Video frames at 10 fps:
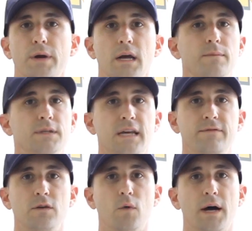to bring up
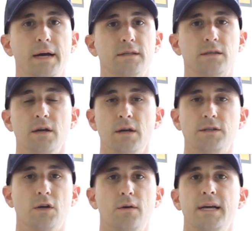safety-wise,
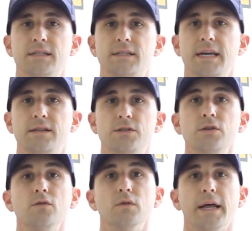don't hesitate
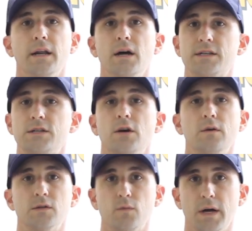to let us
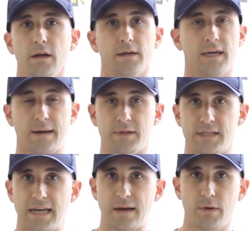know as well. Captain
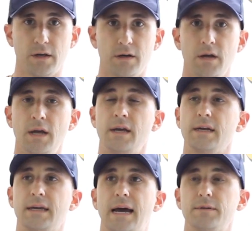Stackmiller,
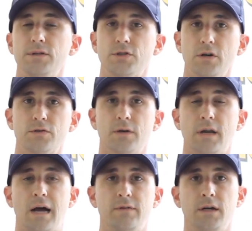Captain Joe Shred
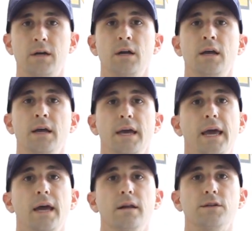
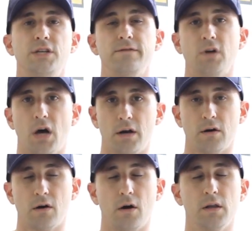and Chief Kana
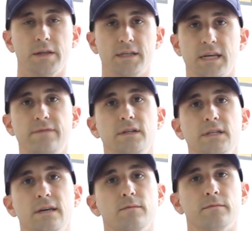are all on the safety
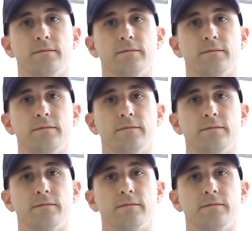team.